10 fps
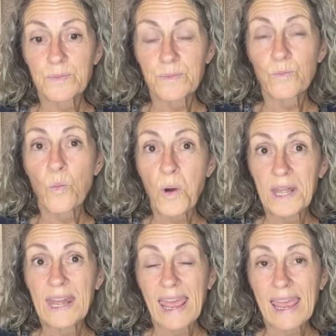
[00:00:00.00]

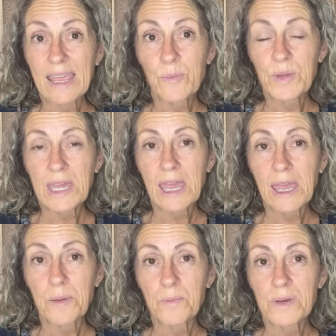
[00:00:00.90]
one day
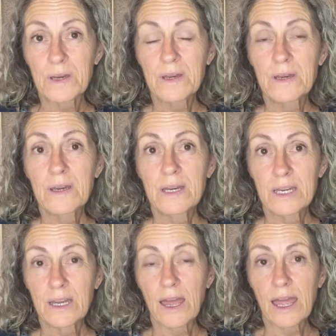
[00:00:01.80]
became
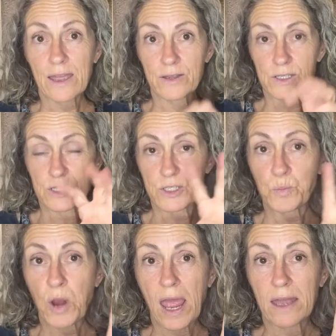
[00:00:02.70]

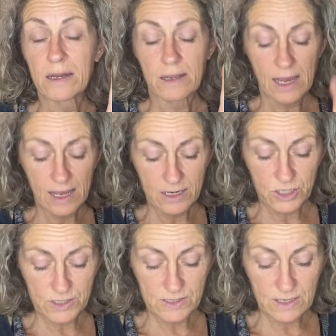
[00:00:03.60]
spread. And
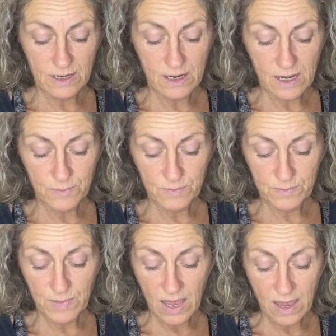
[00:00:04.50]
just, I
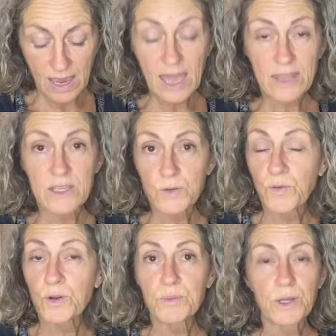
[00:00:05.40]
had this
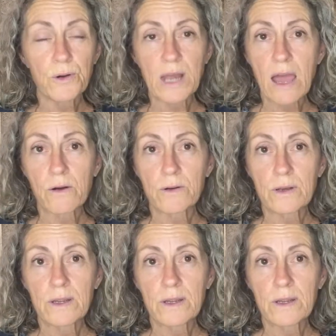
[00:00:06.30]
full blown out